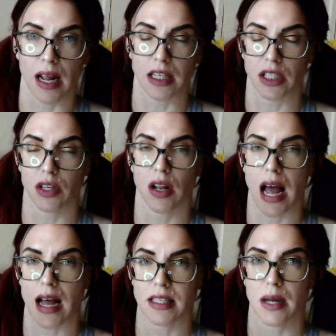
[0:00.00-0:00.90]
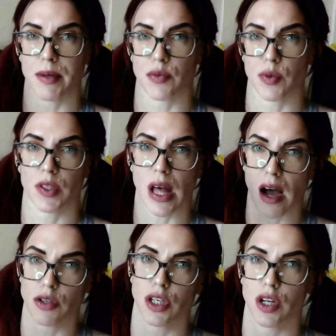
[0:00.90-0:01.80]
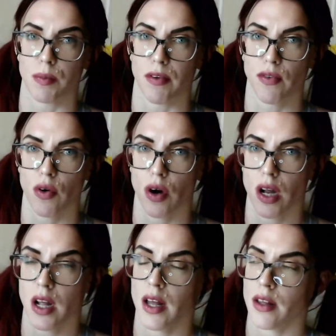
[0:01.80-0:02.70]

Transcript: like she's not ha as happy as how she looked before.